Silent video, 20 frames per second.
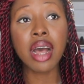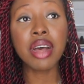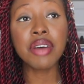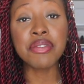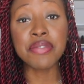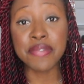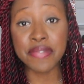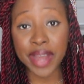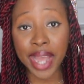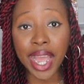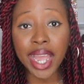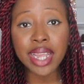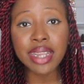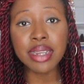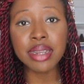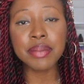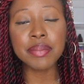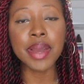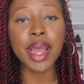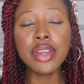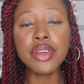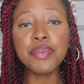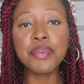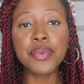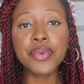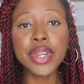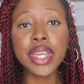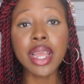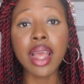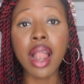vibe. It
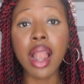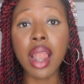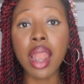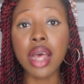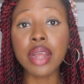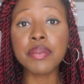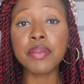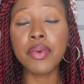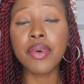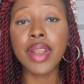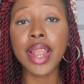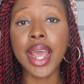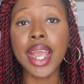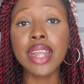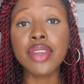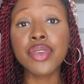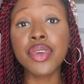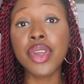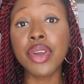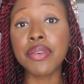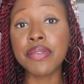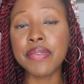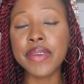bring a lot more light to your